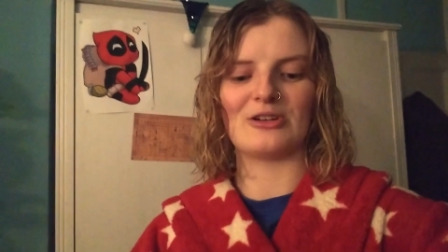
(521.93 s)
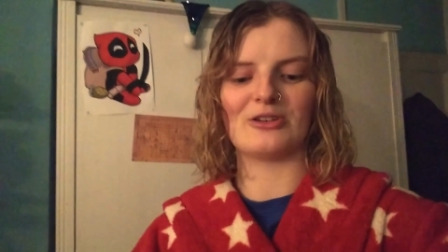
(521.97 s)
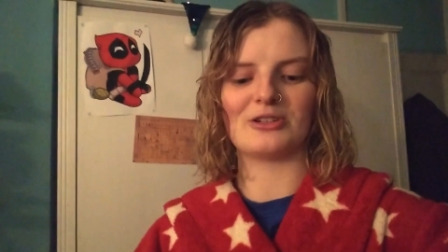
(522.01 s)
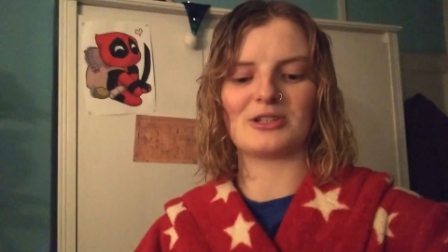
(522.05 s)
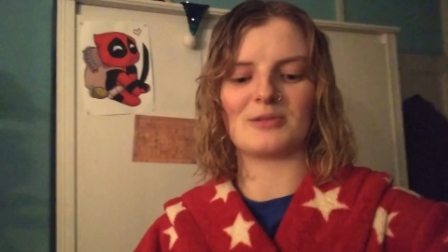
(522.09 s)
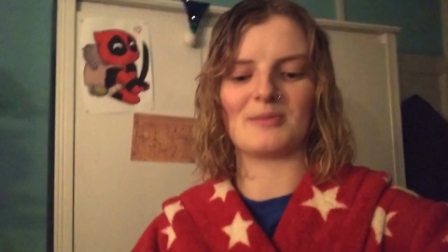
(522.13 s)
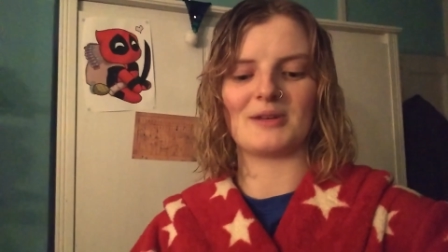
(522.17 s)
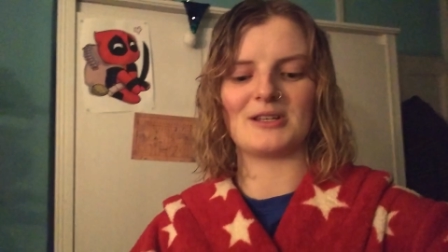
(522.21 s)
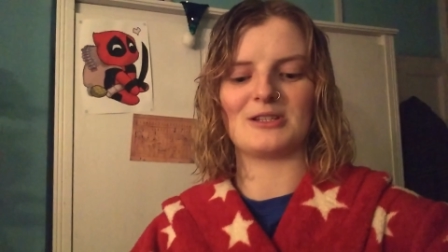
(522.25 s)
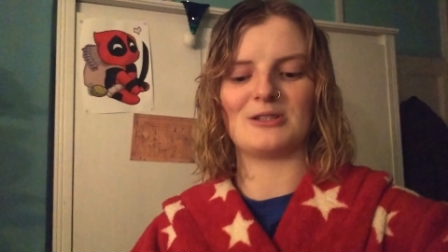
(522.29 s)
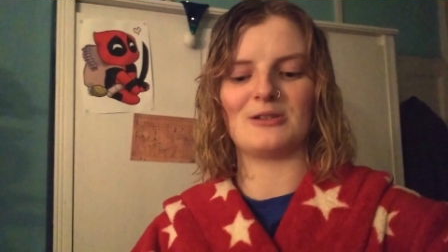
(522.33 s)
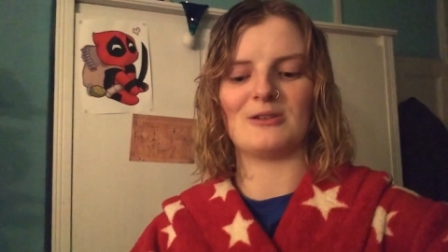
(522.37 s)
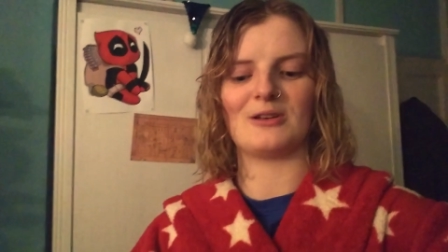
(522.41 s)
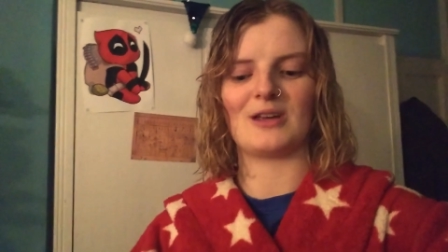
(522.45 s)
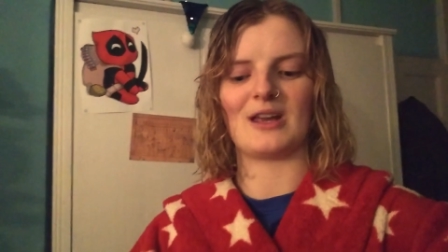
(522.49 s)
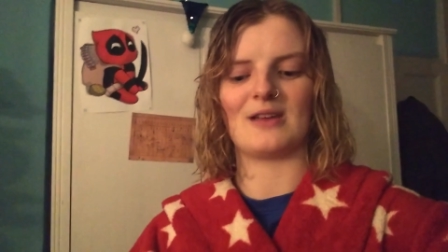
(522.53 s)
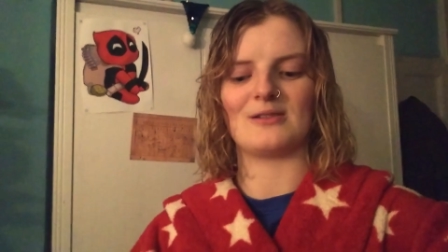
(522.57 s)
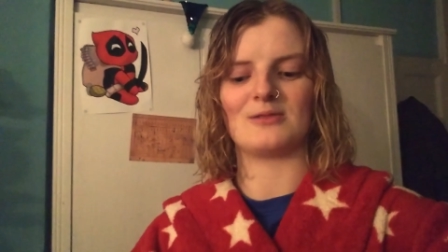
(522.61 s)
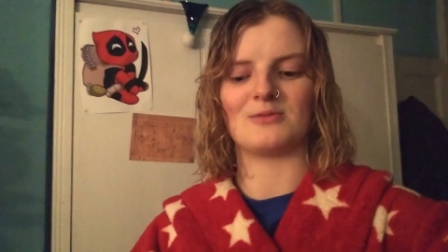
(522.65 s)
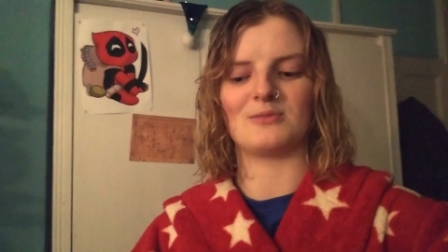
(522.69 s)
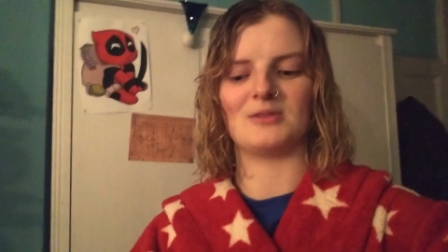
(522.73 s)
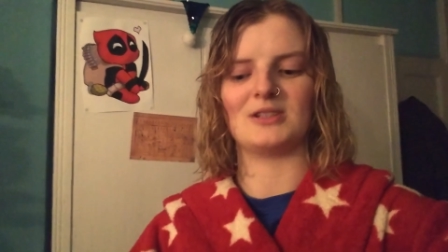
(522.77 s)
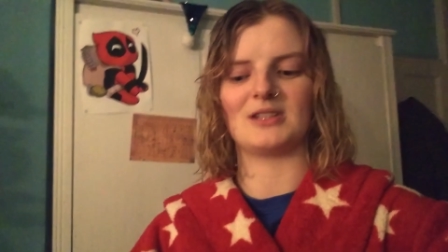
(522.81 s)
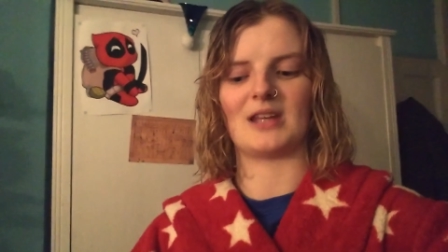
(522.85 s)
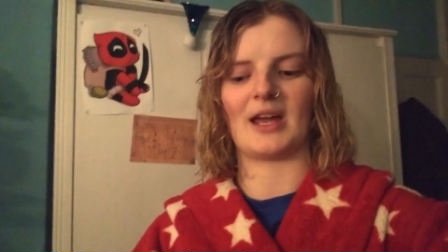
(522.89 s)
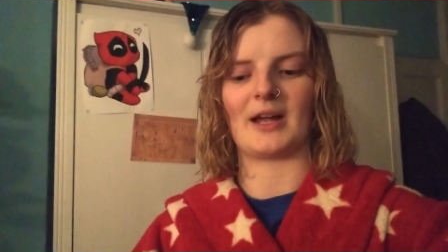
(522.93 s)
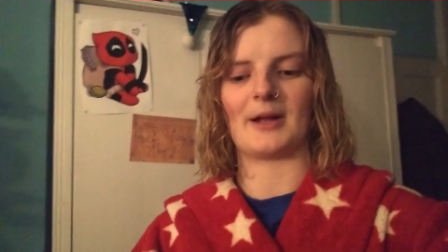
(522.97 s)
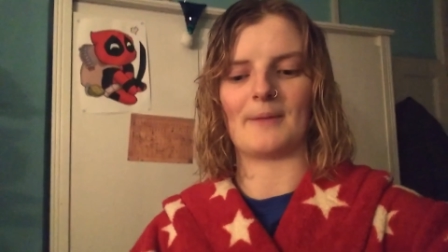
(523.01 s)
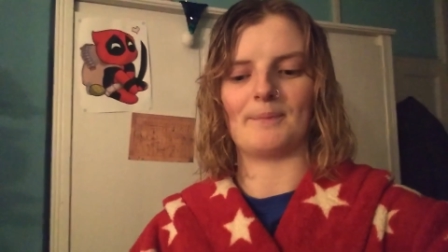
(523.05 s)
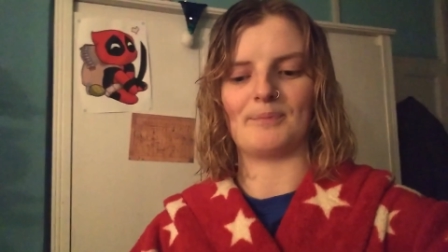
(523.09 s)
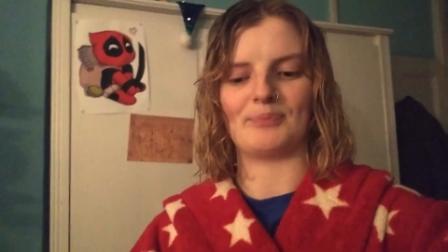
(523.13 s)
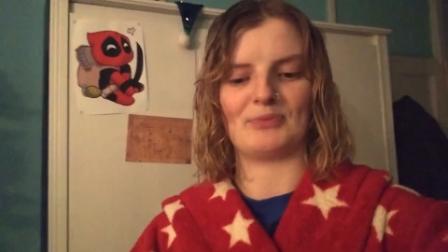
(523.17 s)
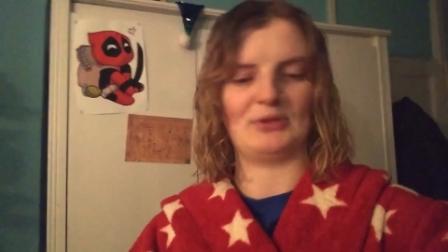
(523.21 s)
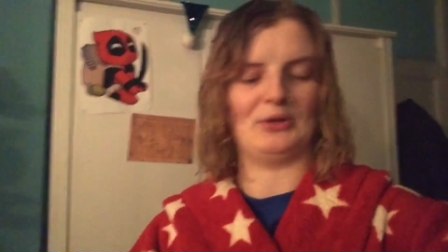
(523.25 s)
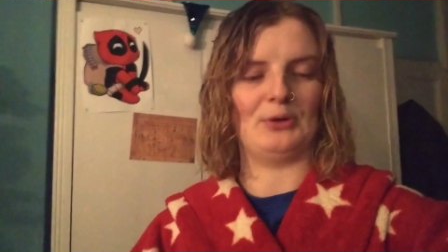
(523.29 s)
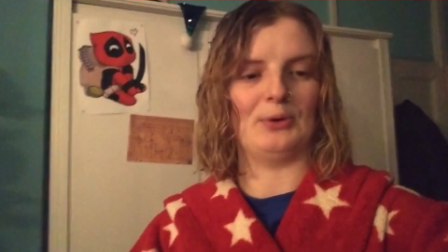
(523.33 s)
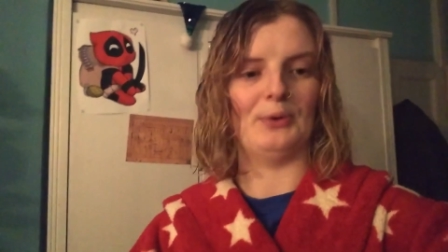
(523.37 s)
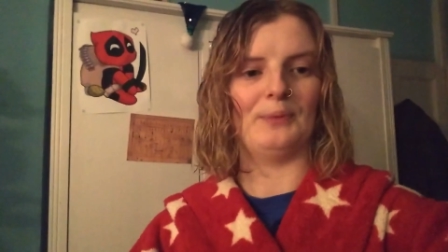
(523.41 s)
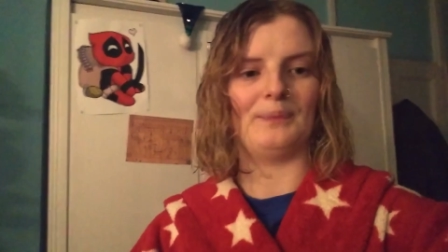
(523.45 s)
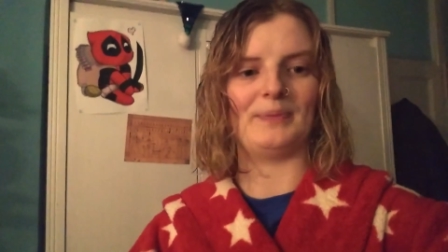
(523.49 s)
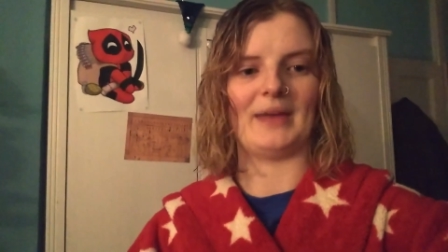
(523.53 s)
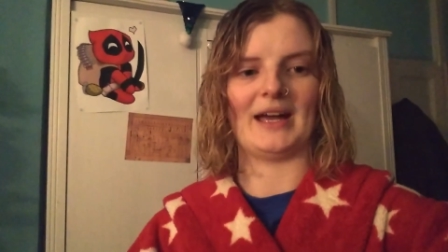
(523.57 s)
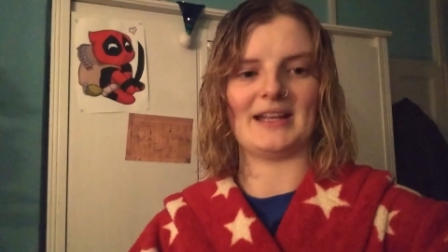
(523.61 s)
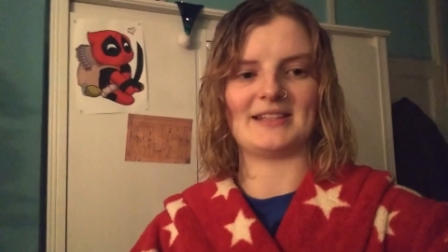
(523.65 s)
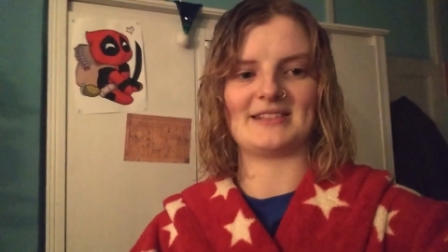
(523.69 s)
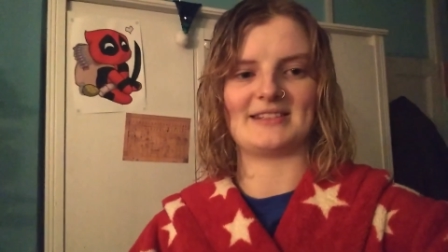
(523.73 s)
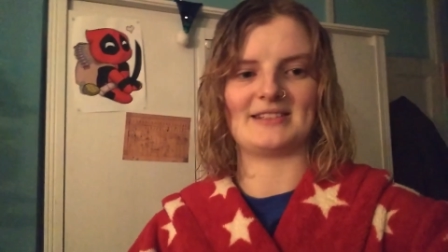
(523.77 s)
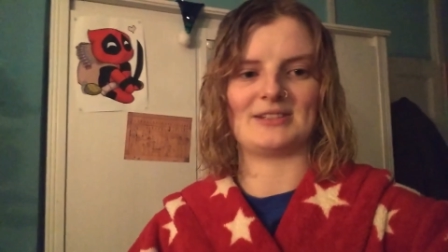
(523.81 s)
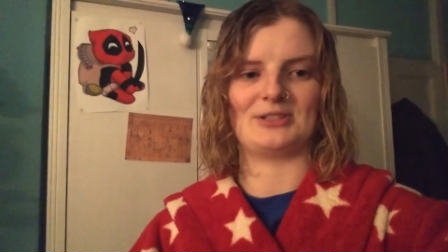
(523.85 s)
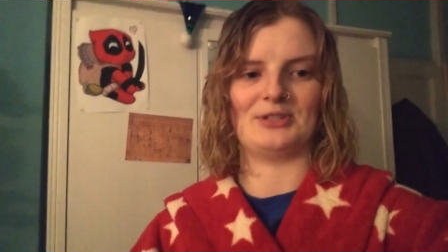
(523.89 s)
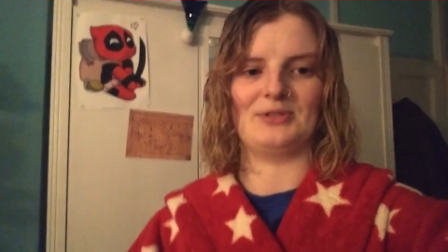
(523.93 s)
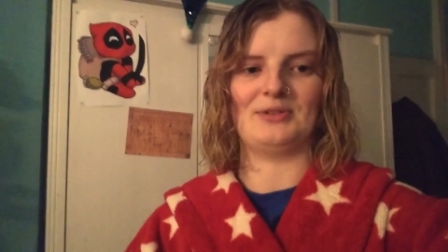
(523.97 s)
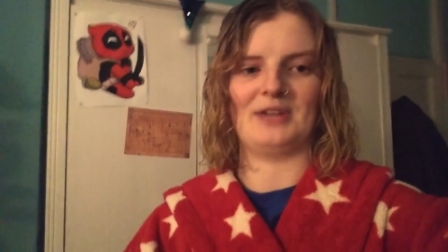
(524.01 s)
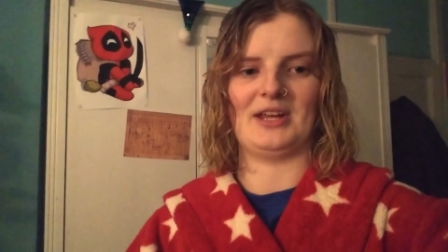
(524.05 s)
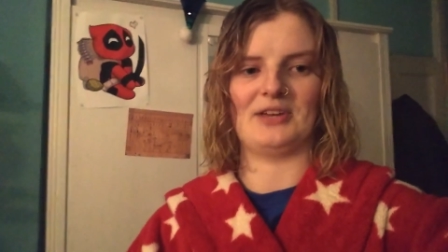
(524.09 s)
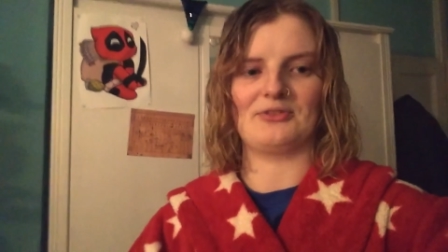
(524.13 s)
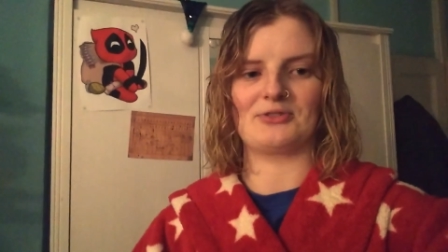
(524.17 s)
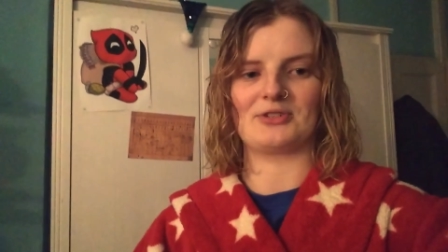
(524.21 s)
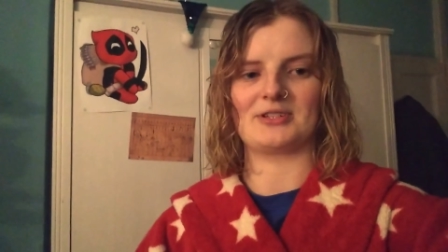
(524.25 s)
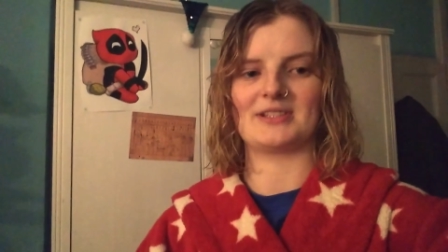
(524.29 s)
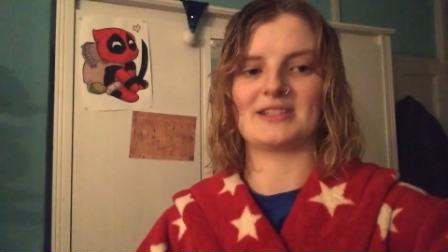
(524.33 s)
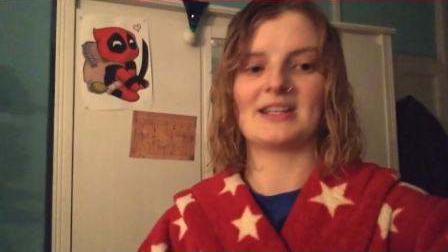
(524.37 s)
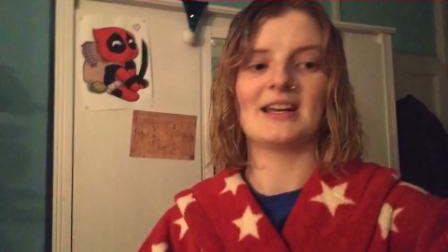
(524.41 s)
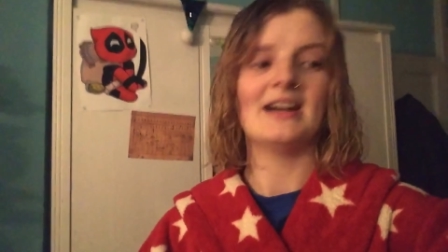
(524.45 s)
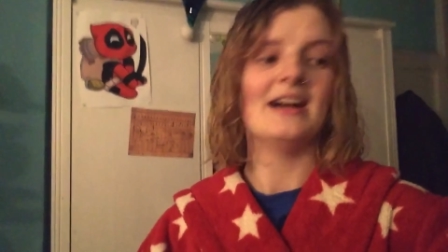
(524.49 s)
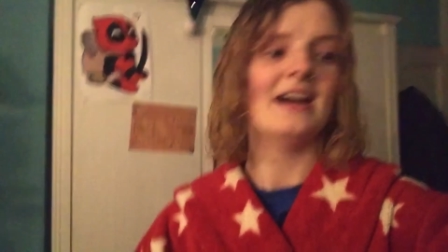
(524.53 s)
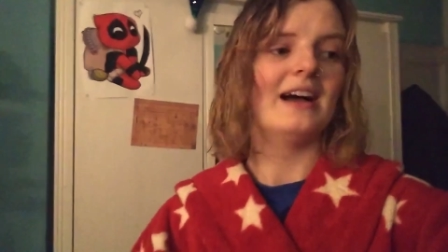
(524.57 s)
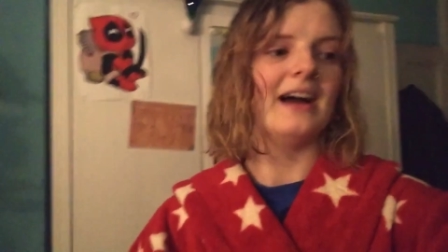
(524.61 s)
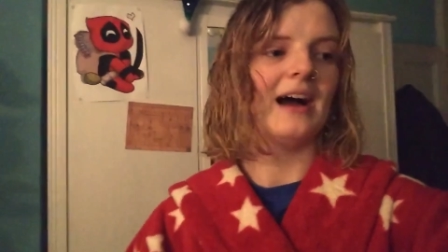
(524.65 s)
looked at my suitcase, and was like, nope, that's too dangerous.